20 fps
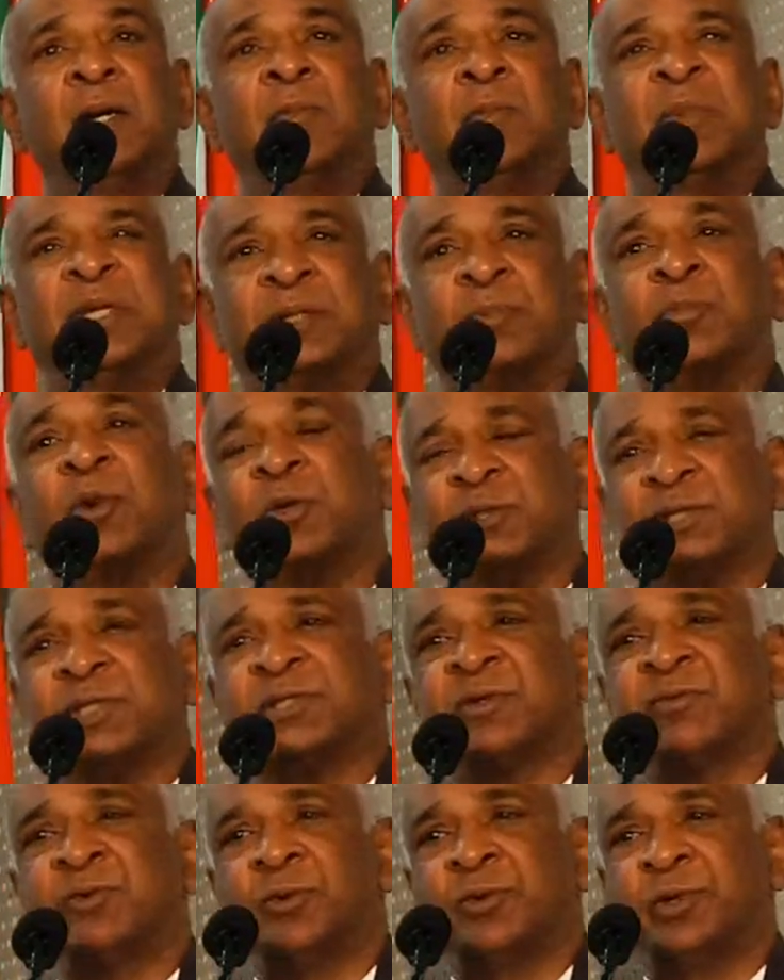But the
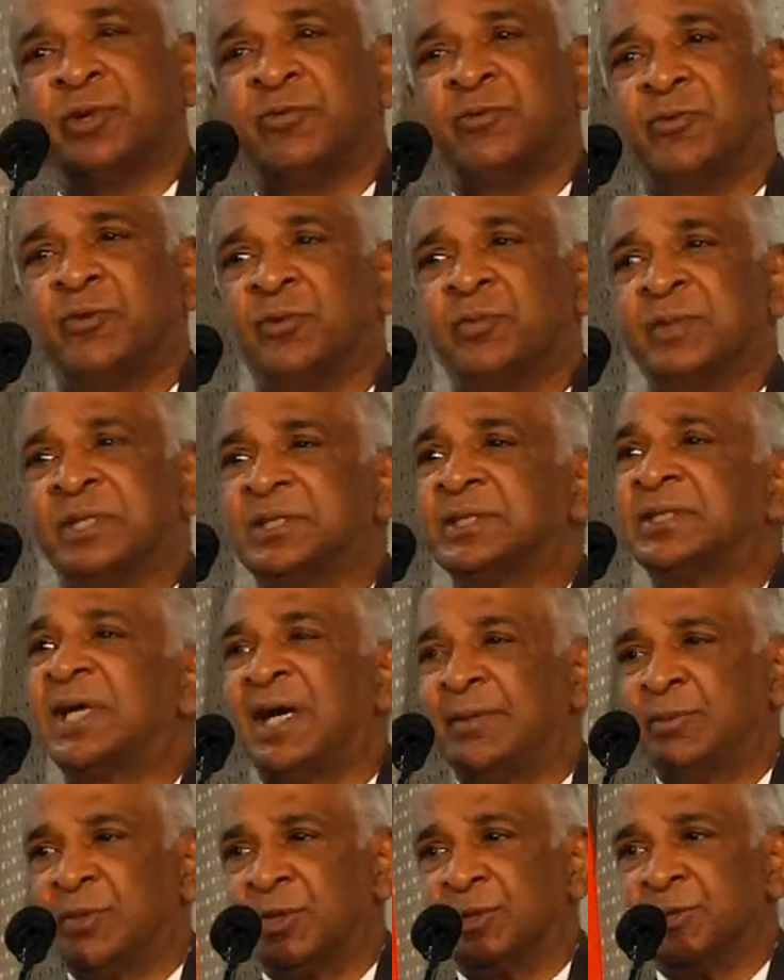process of law reform is
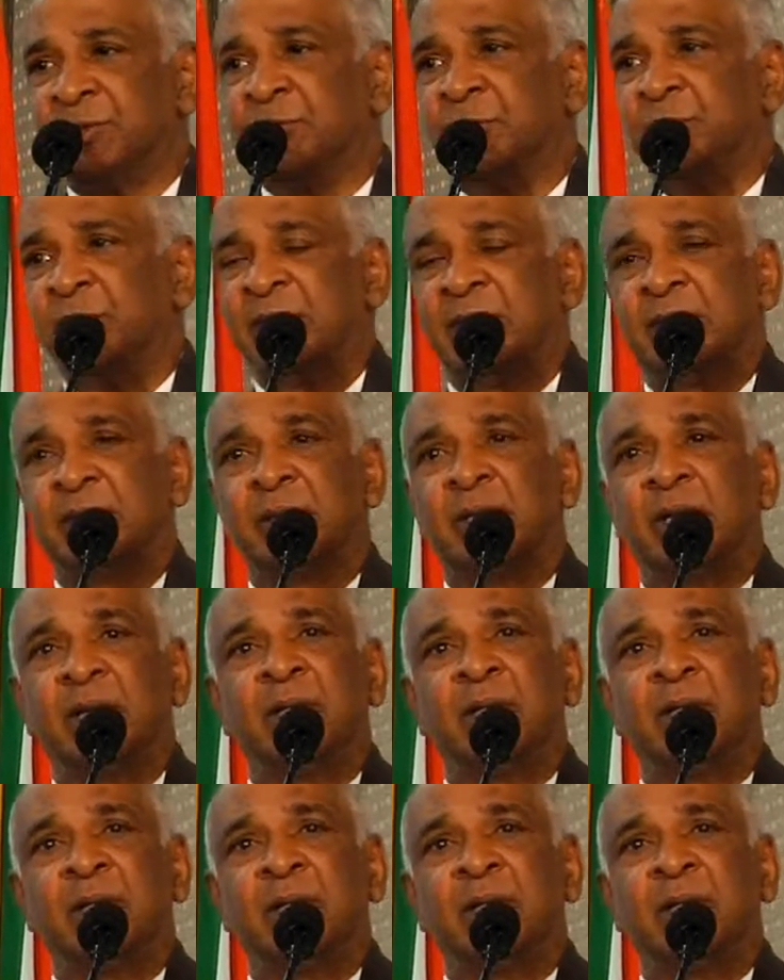time-consuming